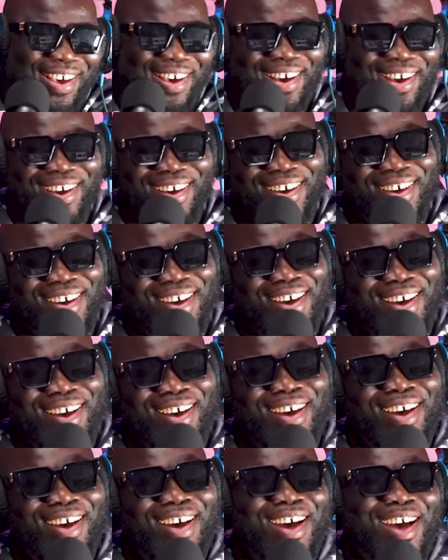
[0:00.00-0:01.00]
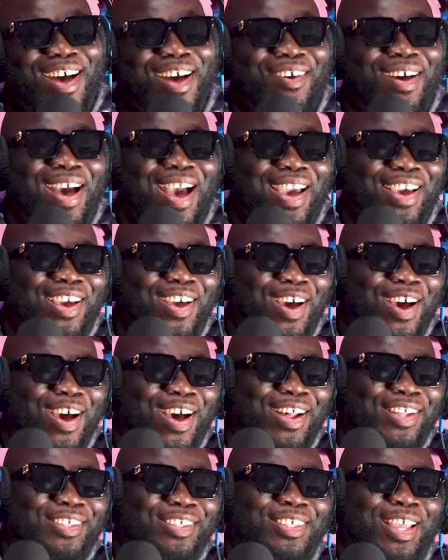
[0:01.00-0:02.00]
Oh, my
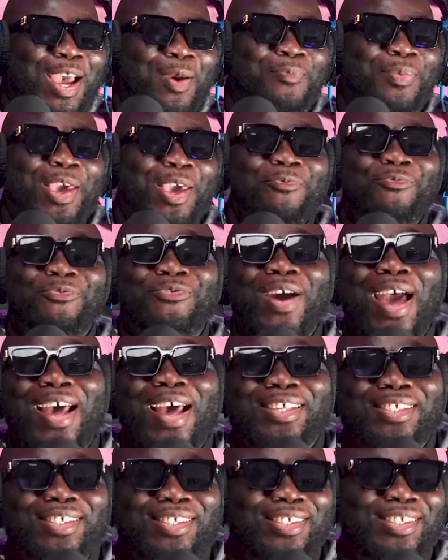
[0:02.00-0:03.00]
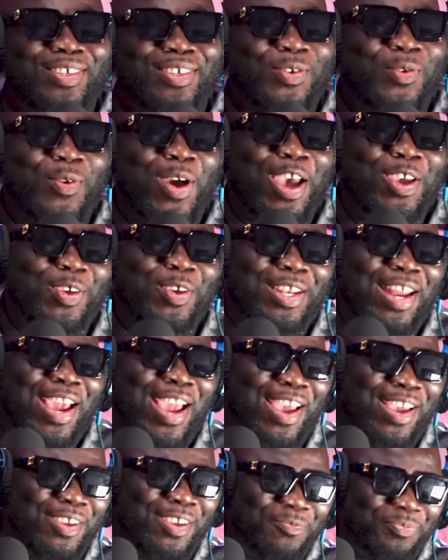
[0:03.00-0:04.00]
God. The beat fast. Where you
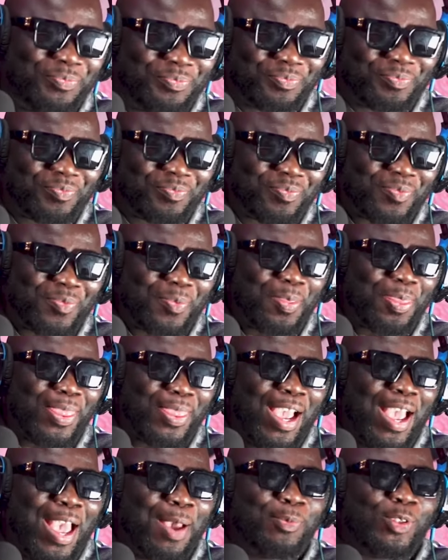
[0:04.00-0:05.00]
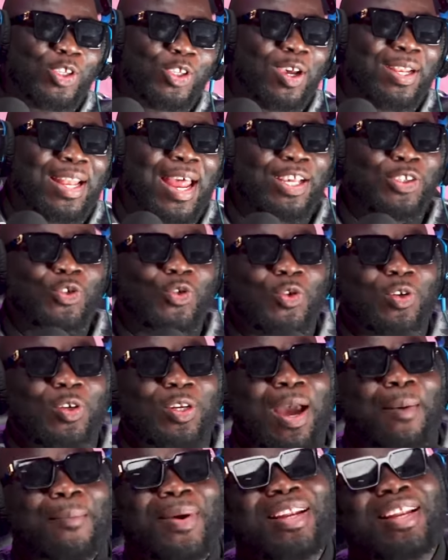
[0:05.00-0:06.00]
day? So let's do
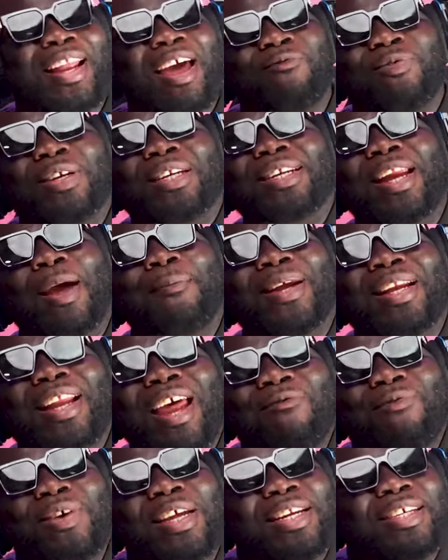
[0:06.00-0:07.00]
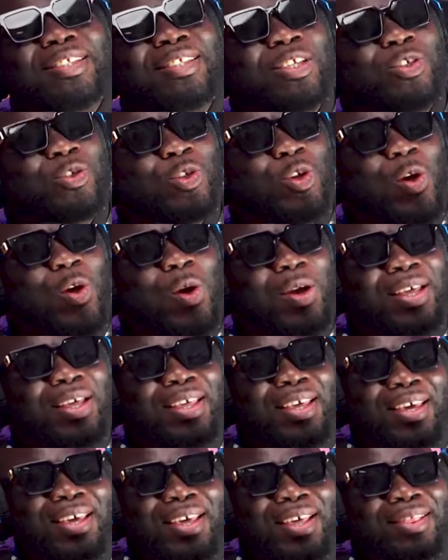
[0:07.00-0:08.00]
number 11. Number 11 is a song
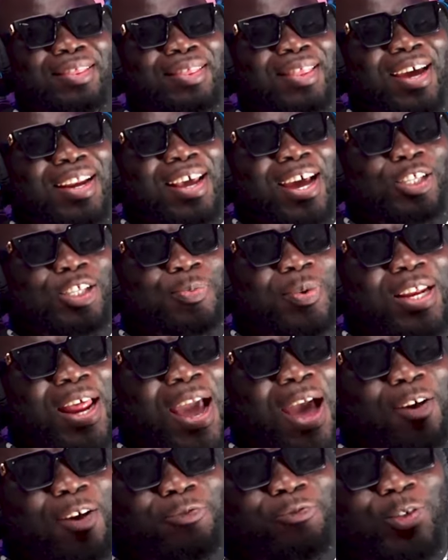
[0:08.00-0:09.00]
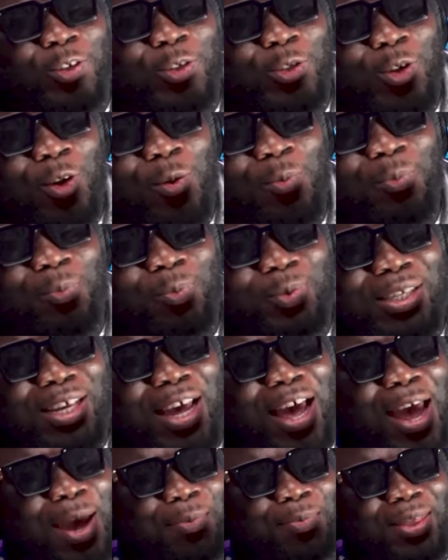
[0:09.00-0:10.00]
that has been out for some
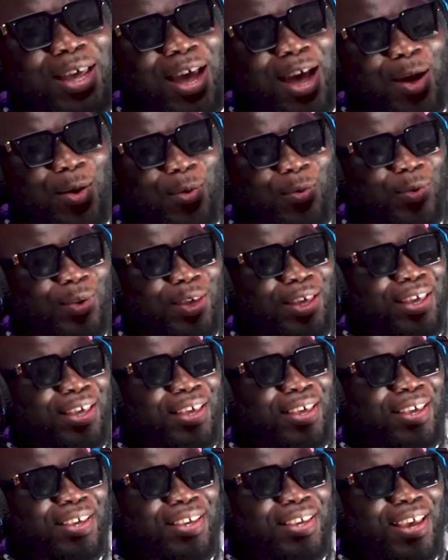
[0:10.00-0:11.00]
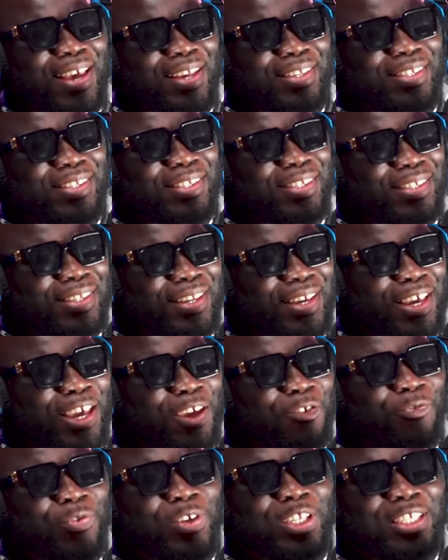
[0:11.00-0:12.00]
time now. Yes.
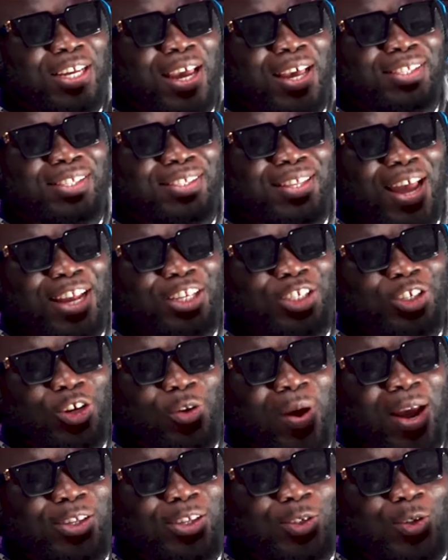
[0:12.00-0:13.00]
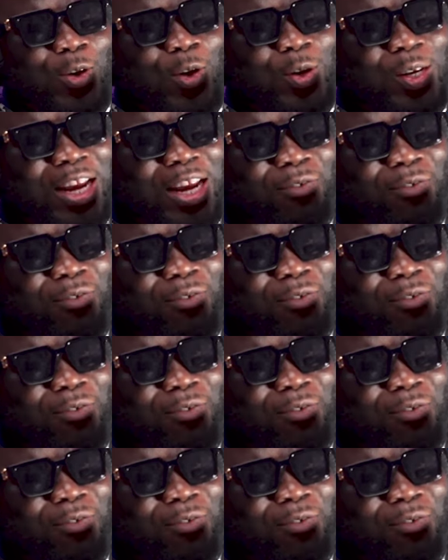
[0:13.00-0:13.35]
It features Nigeria's own